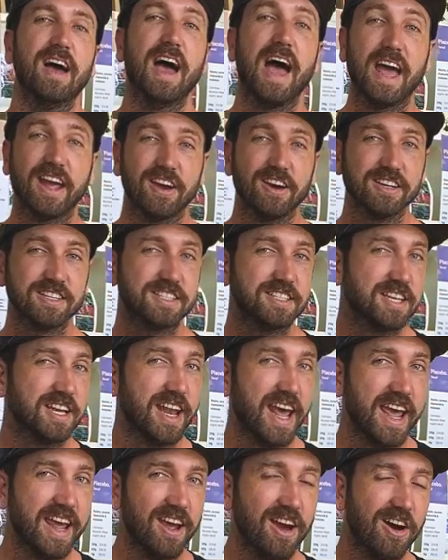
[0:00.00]
Hey guys,
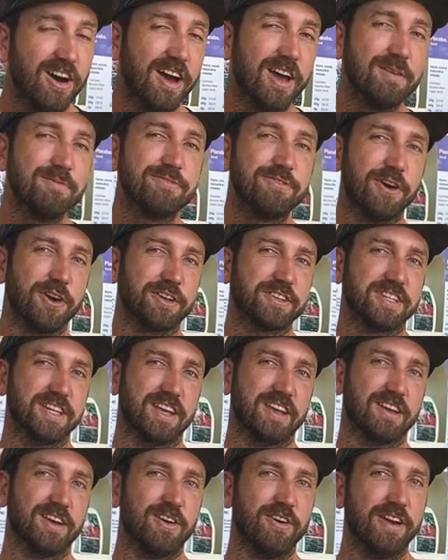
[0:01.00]
today I am
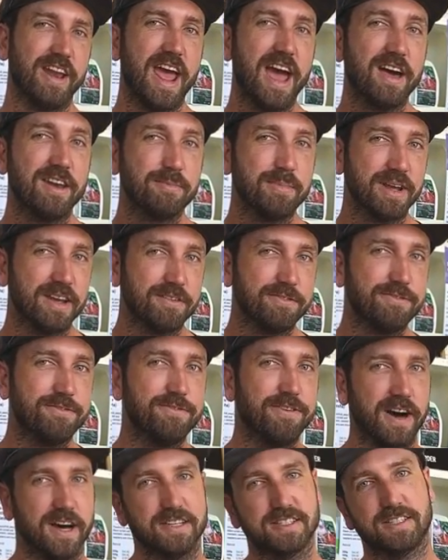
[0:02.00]
focusing on how to be a
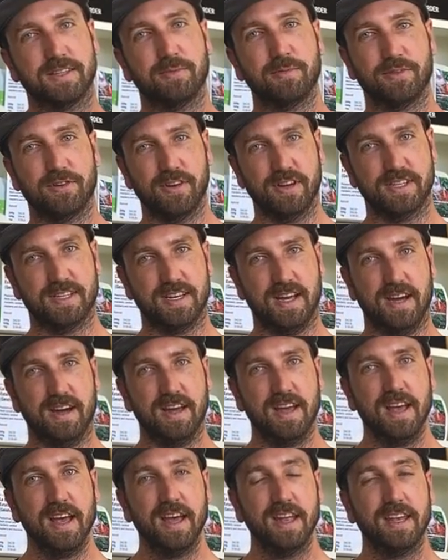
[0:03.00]
faster barista.
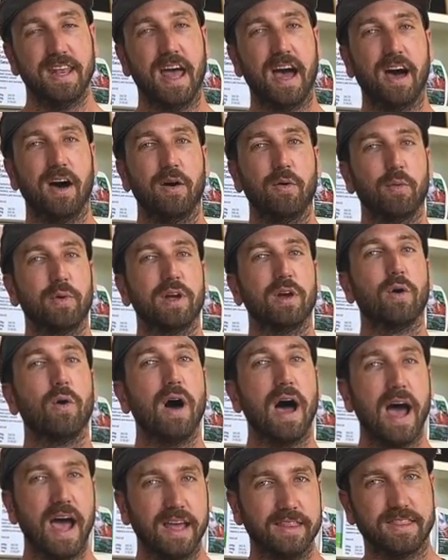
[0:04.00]
Now, we all
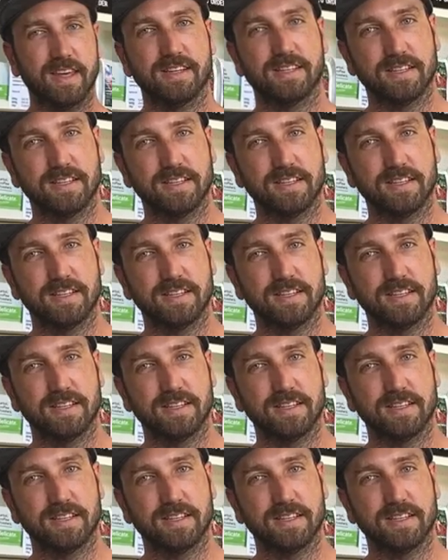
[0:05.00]
hate that